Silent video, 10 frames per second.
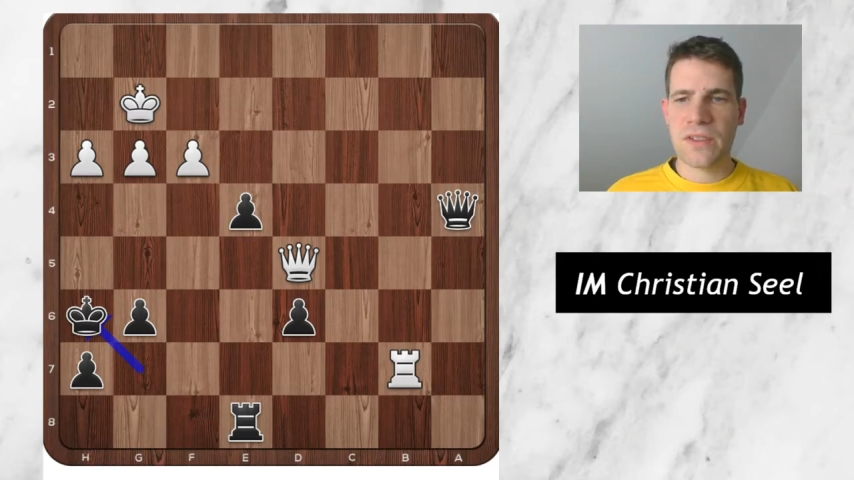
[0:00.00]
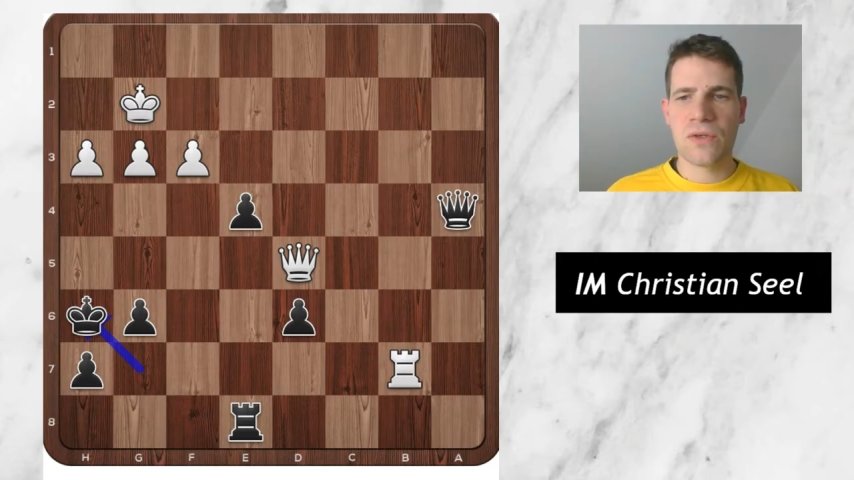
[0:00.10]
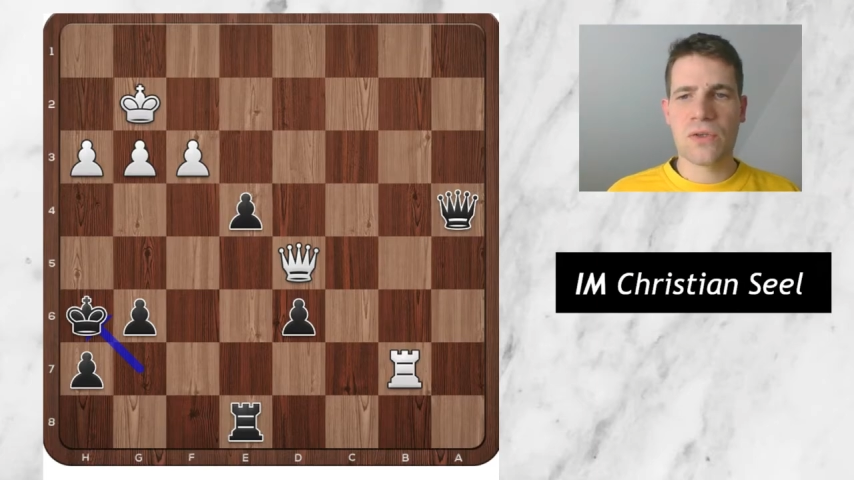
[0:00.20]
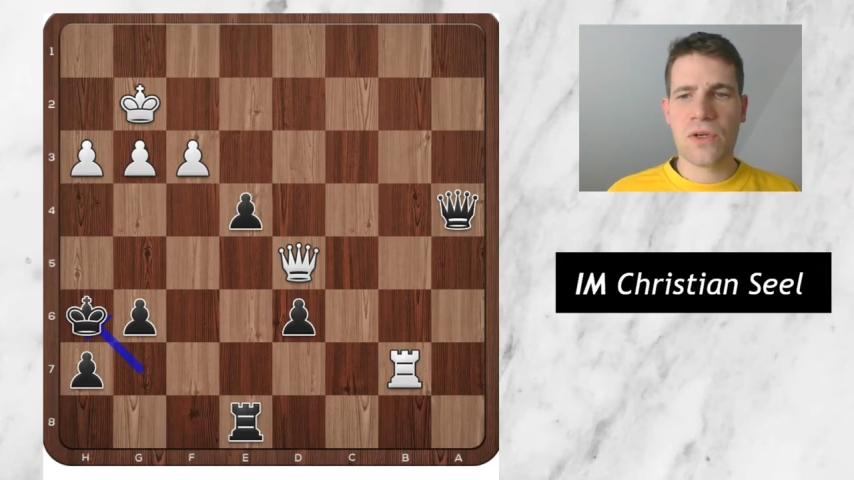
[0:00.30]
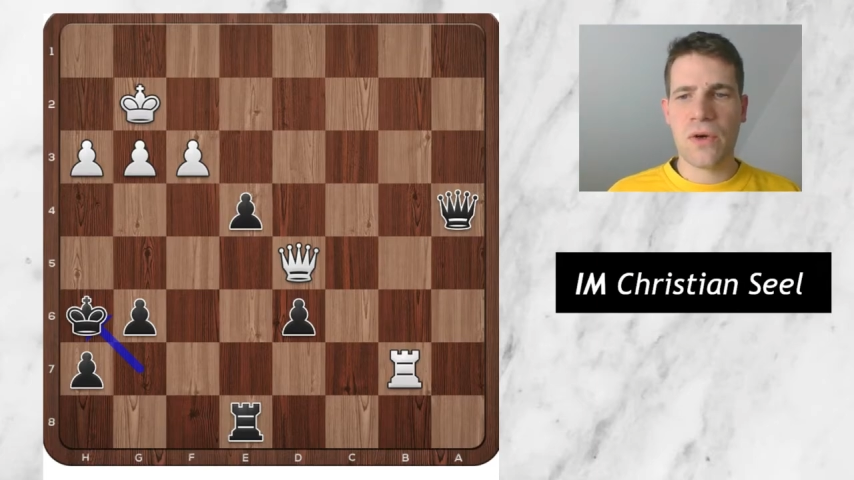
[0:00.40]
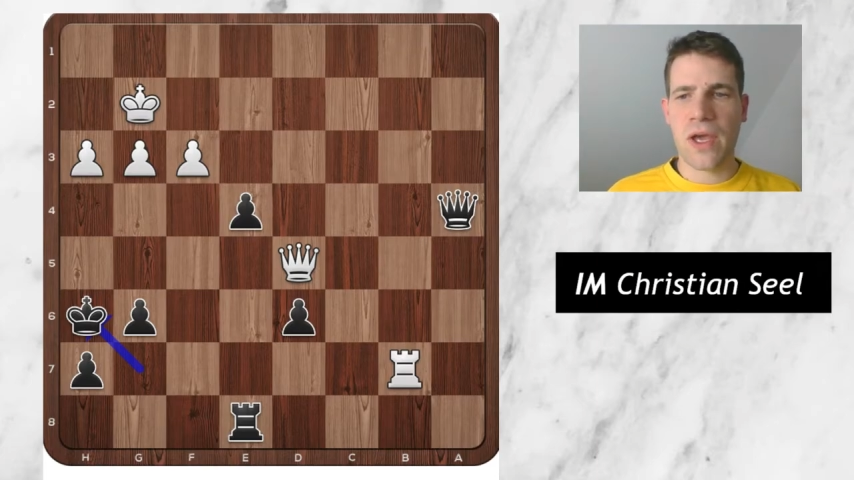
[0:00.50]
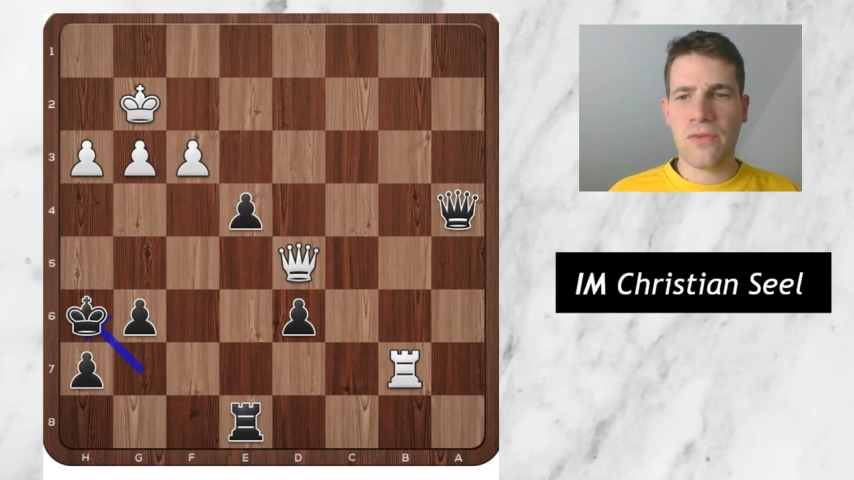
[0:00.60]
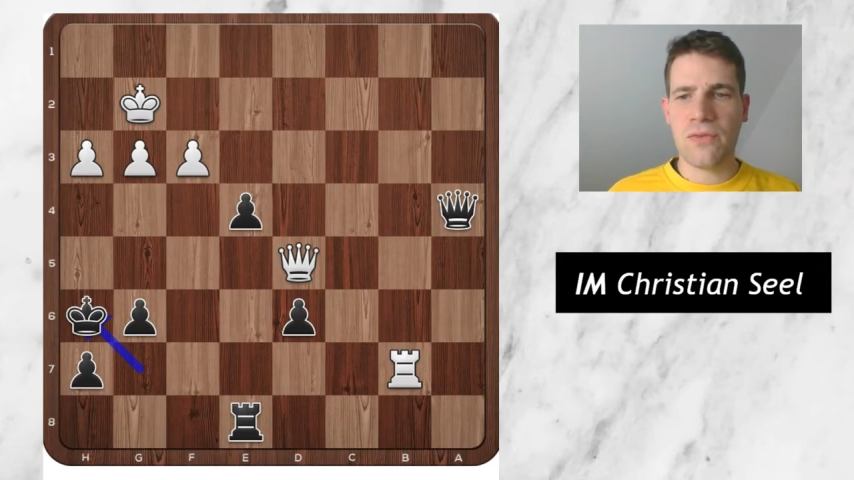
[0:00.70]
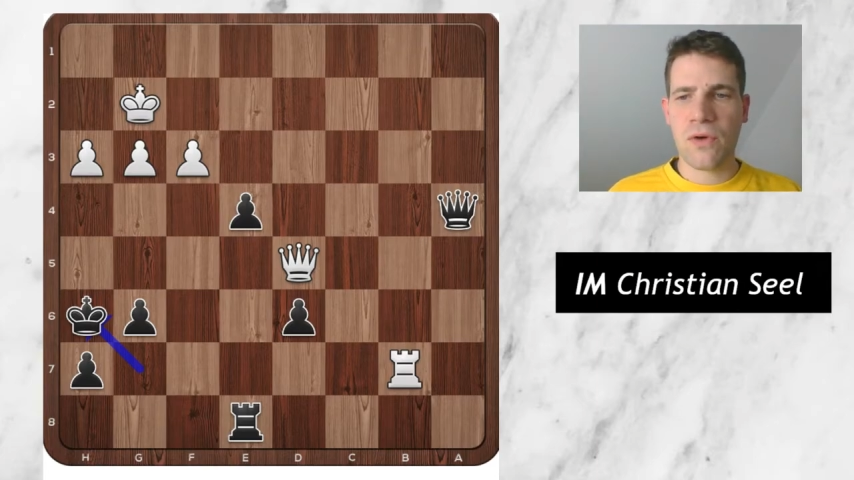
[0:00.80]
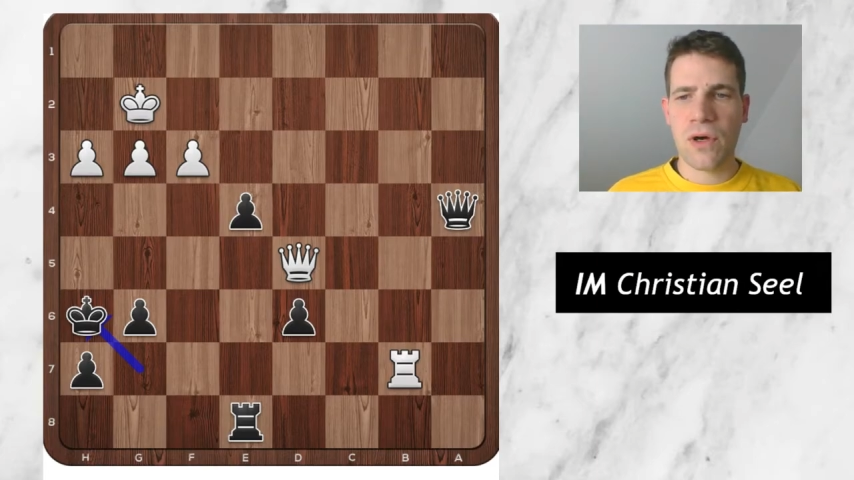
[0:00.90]
he could go
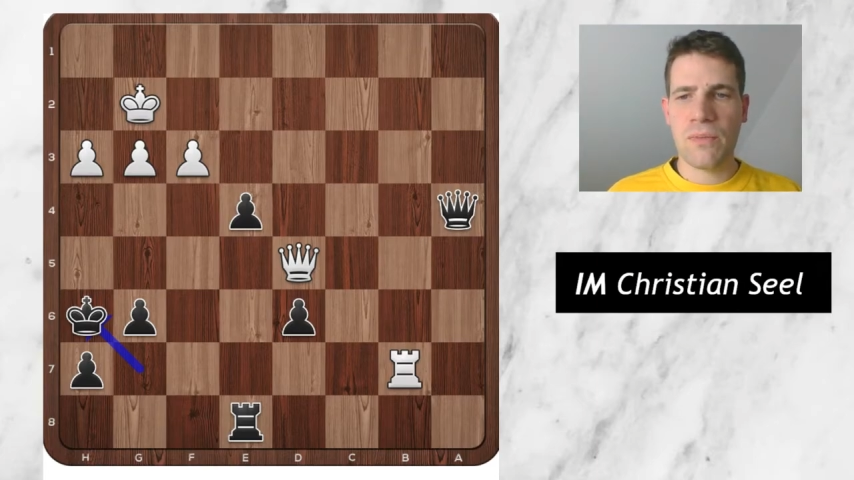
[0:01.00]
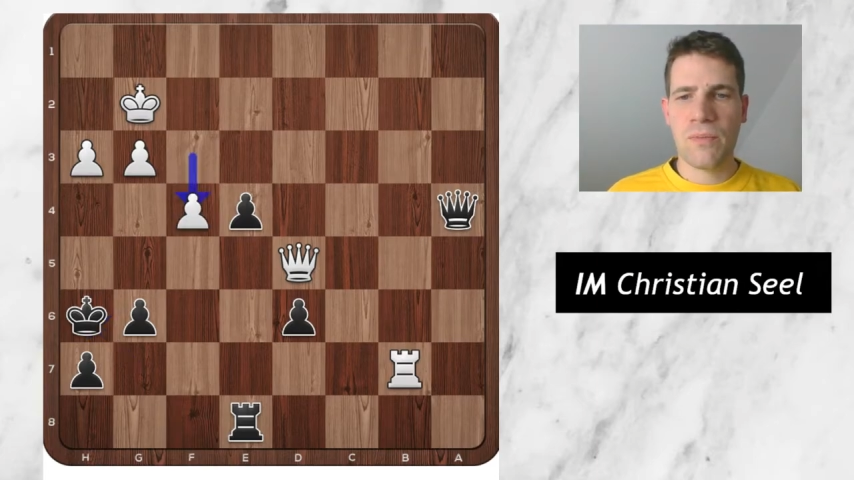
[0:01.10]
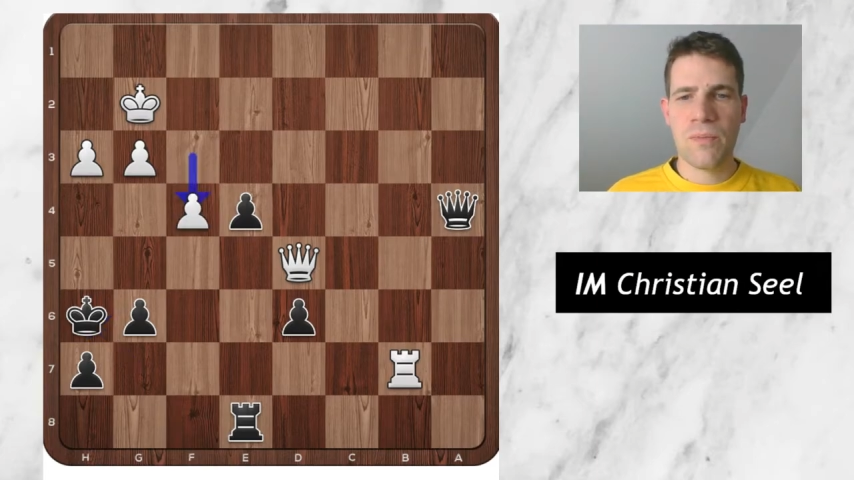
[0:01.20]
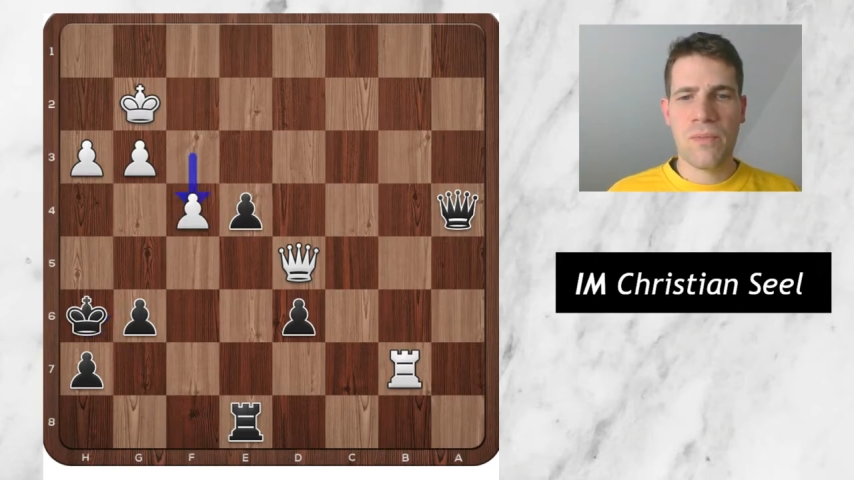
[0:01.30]
f4,